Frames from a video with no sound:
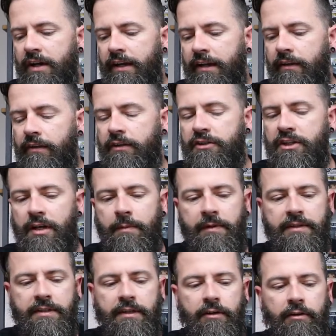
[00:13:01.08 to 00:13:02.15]
and get the Jamie
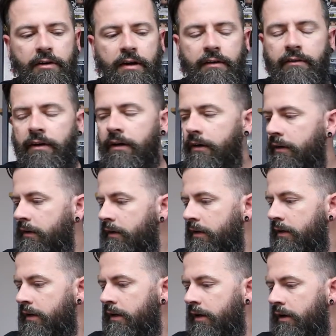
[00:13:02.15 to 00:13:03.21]
Tyndall cover,
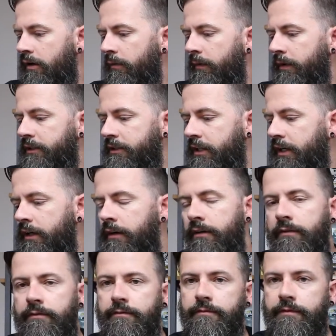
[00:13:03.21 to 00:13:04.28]
which
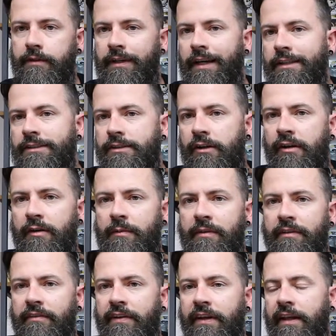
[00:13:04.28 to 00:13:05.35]
you guys saw him in
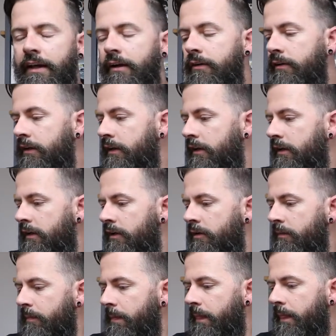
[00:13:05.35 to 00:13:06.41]
the video.
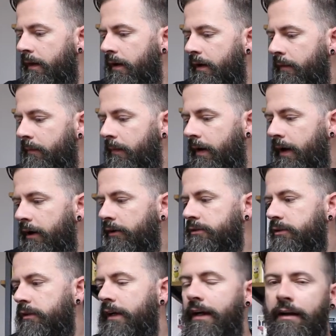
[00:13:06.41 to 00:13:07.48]
I
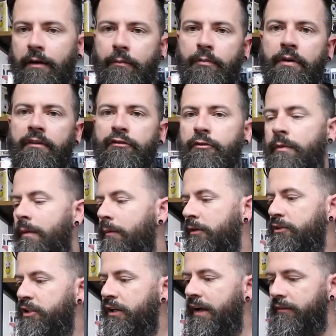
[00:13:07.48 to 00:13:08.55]
also got a print from him. I'll
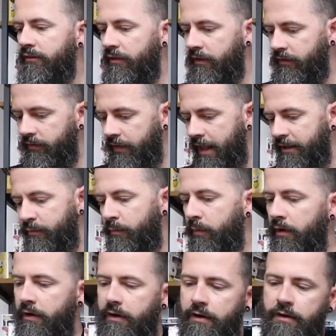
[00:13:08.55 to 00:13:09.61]
show you after this last
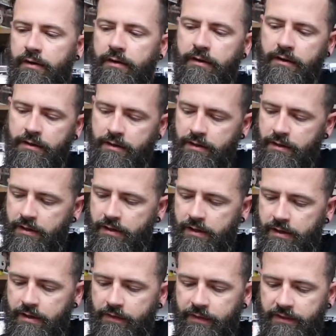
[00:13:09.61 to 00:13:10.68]
book.
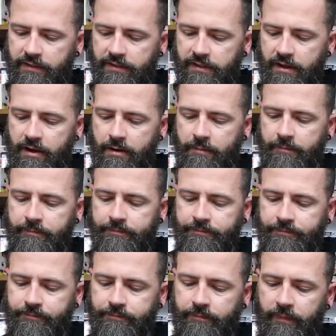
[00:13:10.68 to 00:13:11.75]
And this is
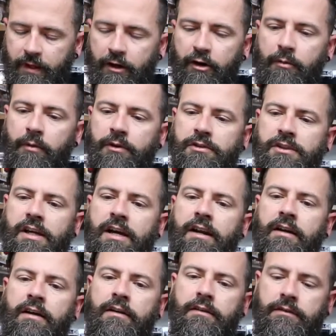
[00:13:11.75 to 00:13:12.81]
Eric
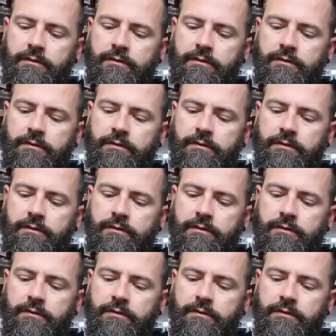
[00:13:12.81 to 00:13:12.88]
Bolsada,